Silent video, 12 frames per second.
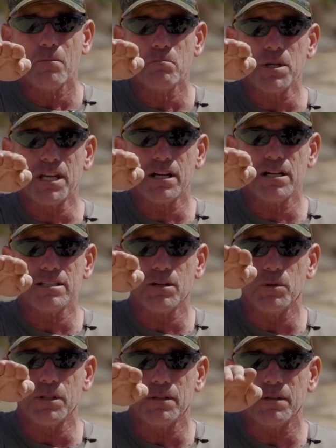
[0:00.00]
because it
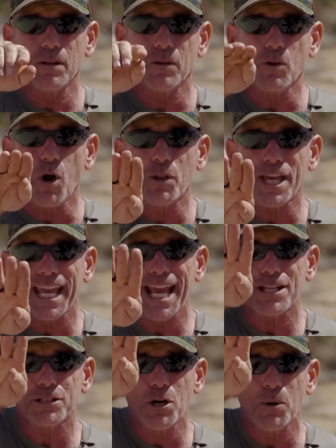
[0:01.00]
would you know all that
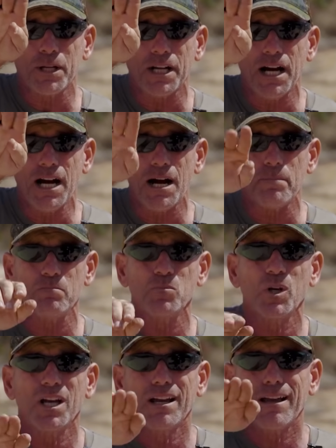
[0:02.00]
gas going up
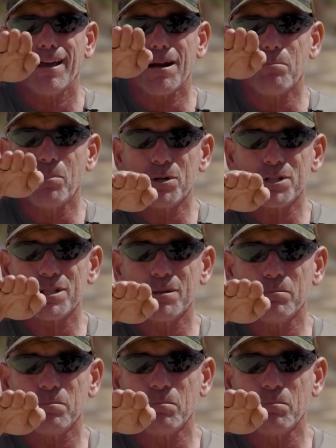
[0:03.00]
kind of pushed the